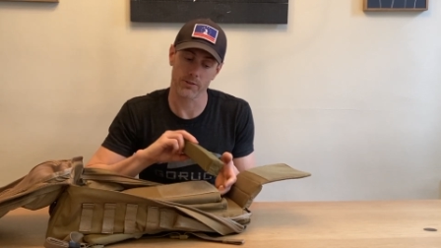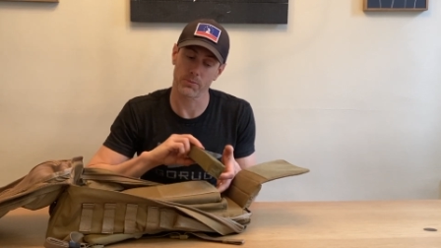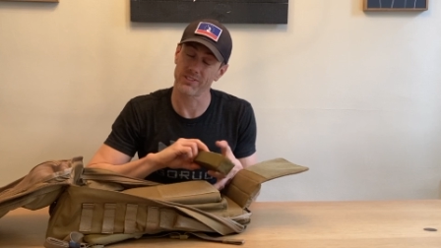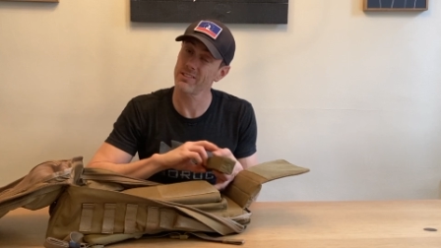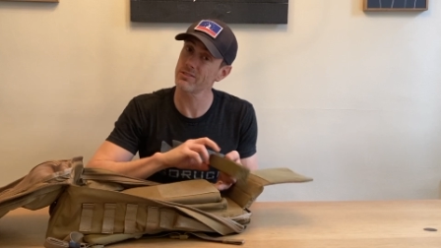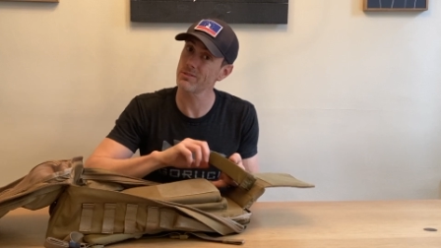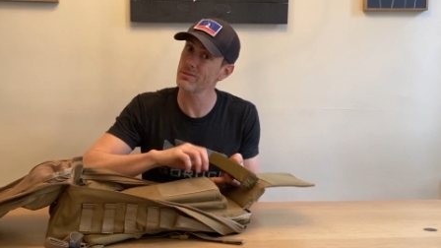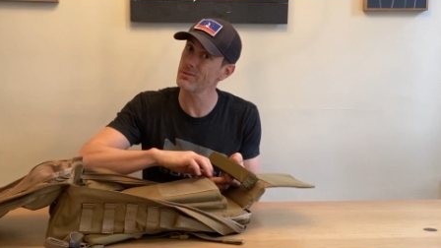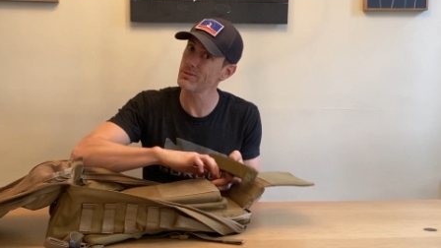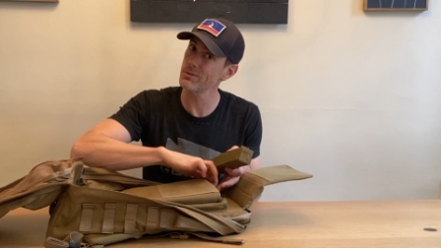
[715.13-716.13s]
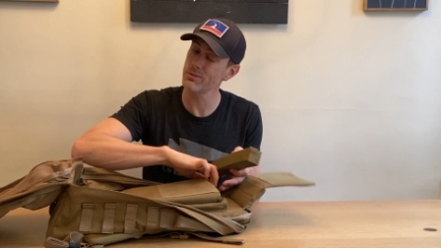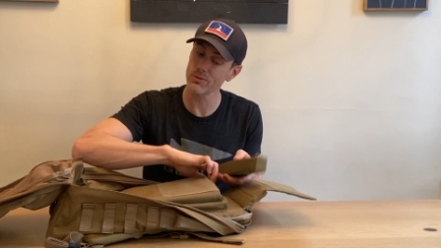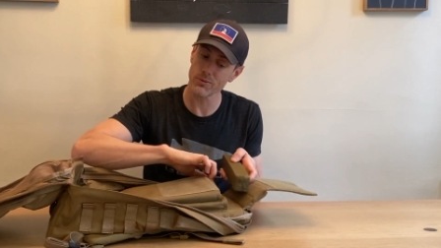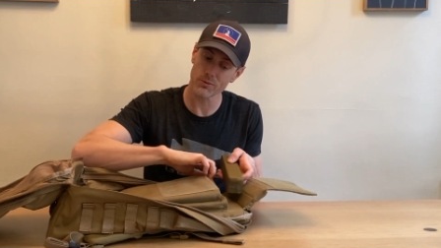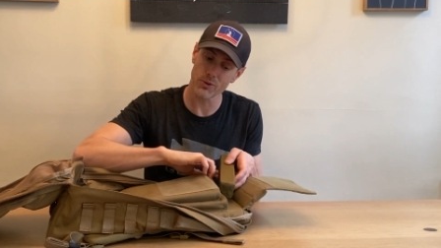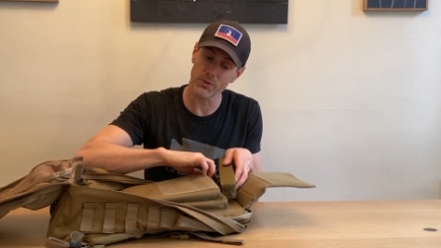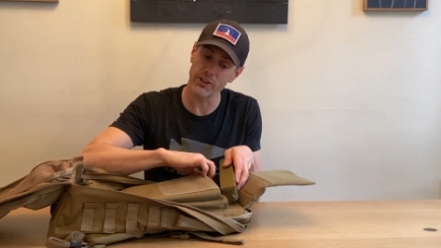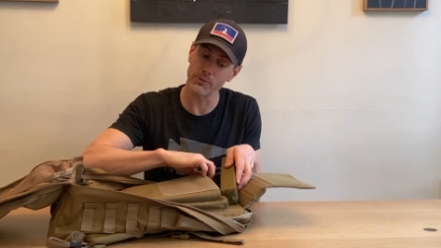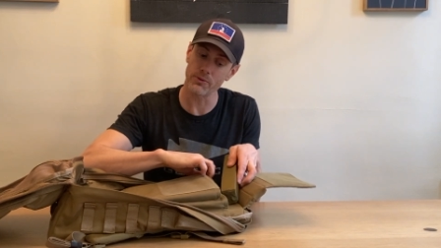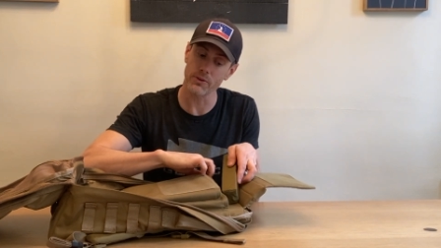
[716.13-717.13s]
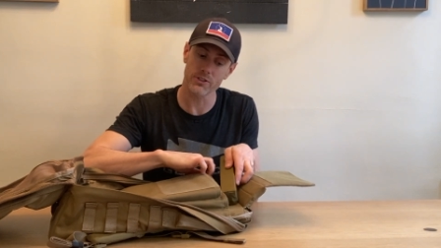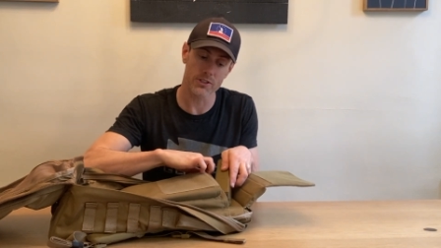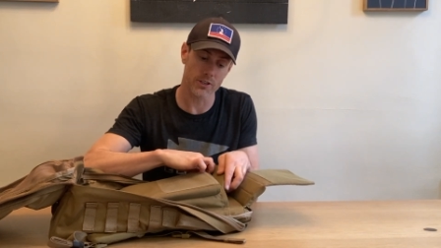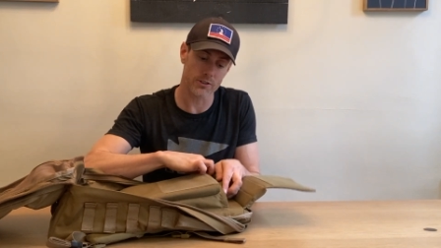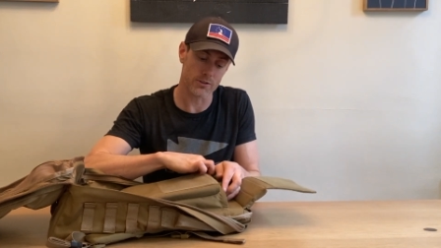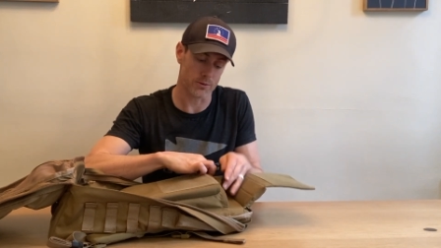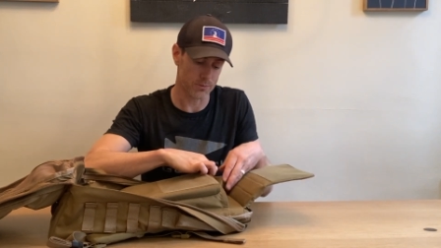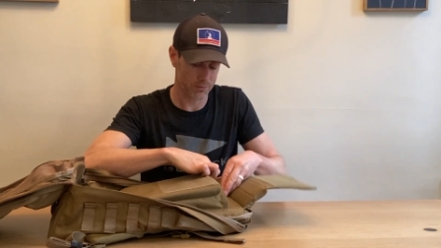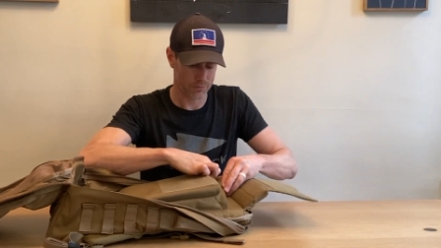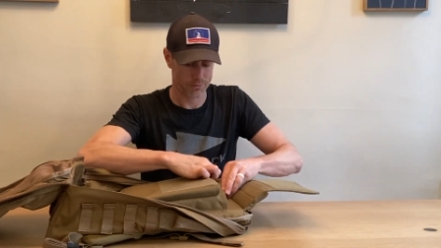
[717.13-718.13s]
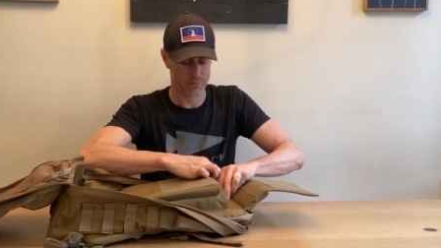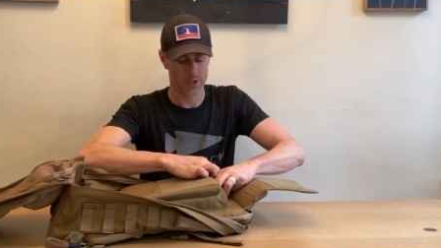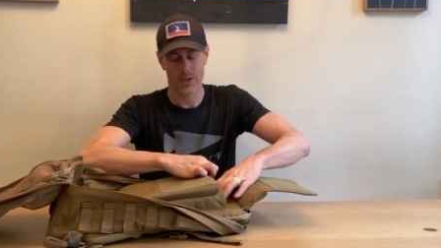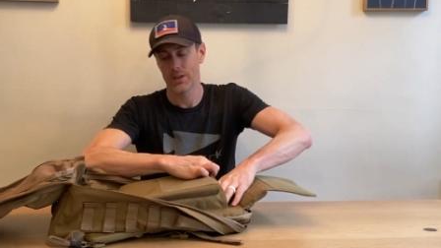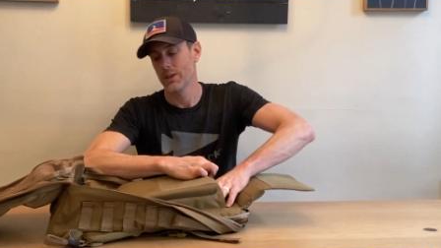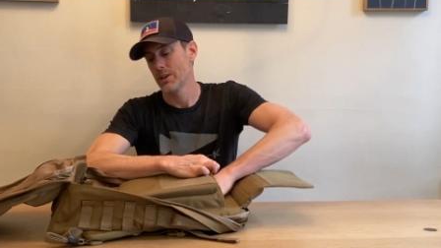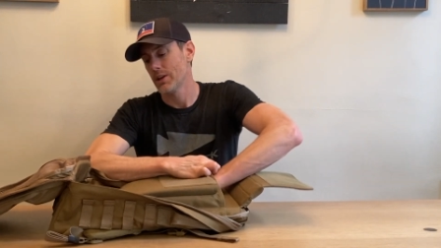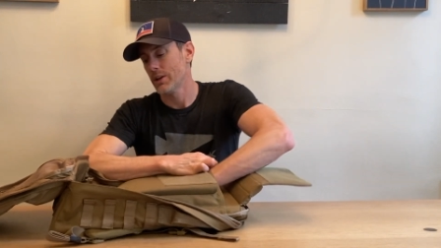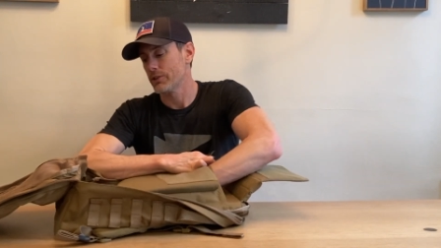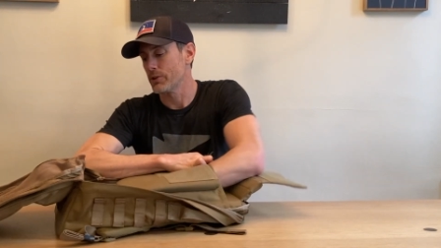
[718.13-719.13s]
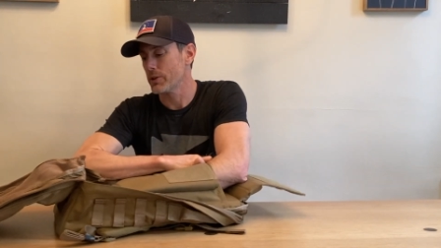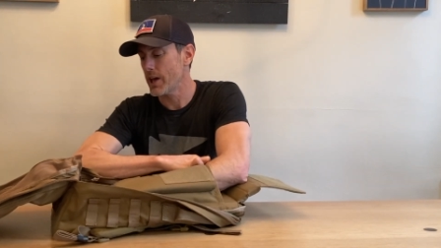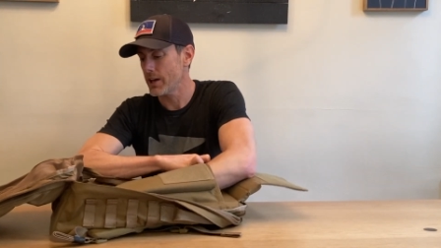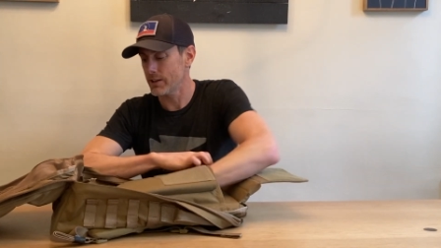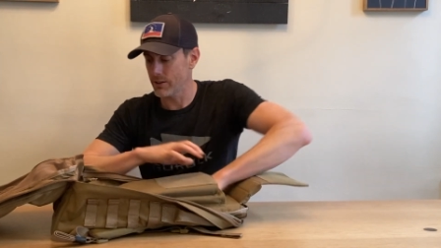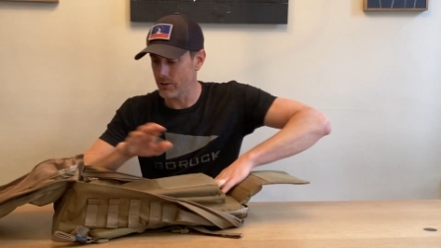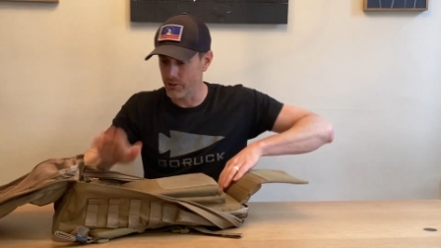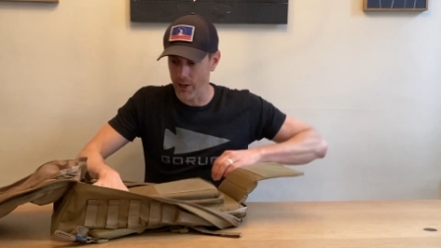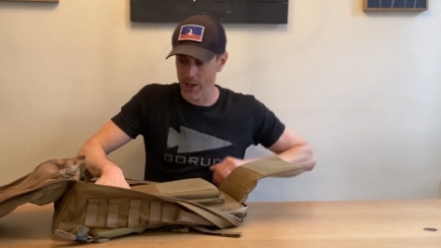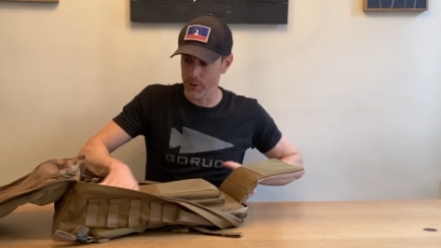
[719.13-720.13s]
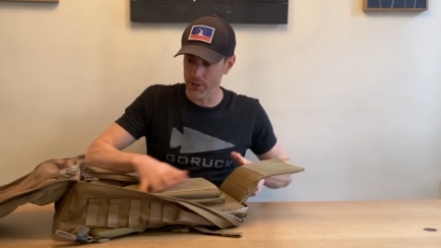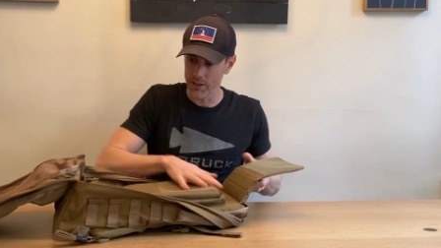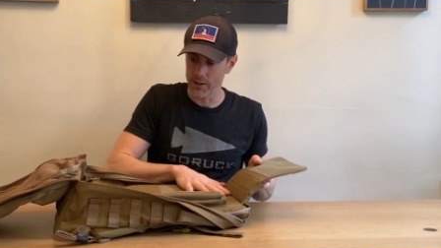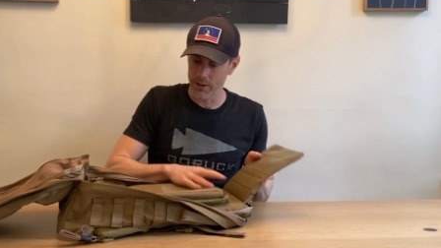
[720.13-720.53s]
/ potential replacement for the GR2. So that is down in